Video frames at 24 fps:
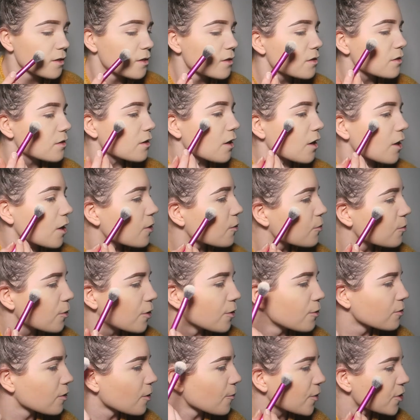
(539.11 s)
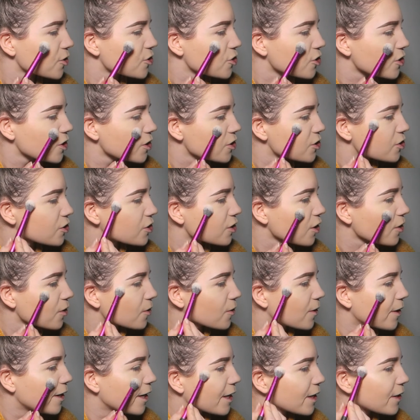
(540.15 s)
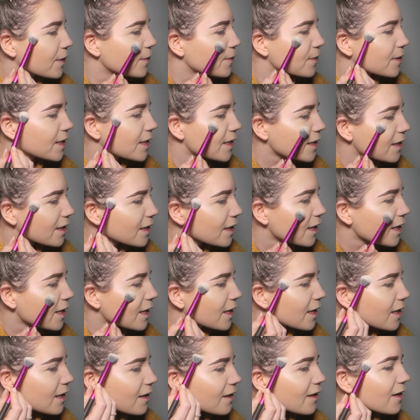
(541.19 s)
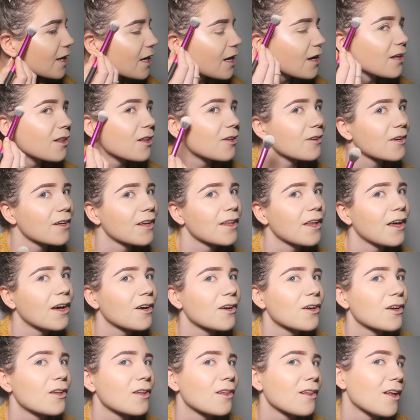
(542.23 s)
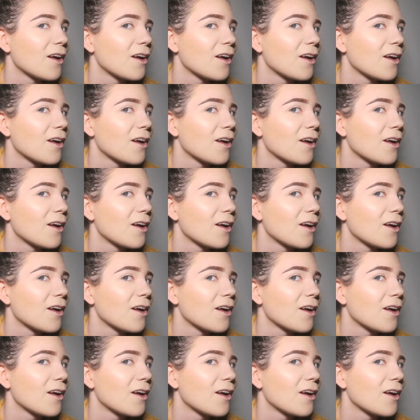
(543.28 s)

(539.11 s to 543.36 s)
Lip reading: So, well, not my cheeks, you know. Look at that